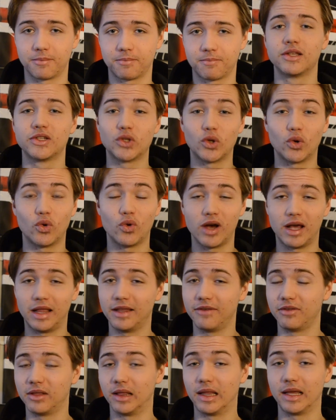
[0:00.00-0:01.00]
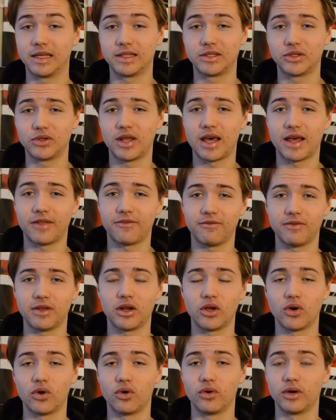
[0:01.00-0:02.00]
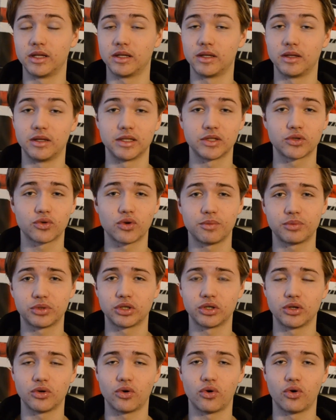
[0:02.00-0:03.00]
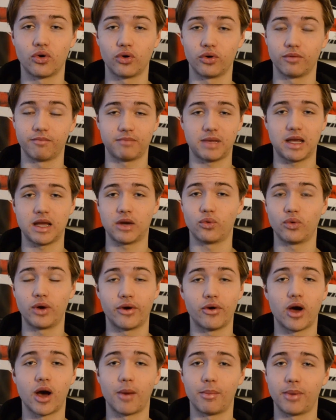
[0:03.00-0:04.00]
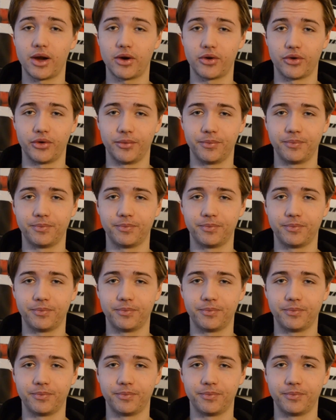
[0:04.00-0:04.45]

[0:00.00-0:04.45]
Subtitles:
So I'll leave a link to that video in the description or anywhere up here.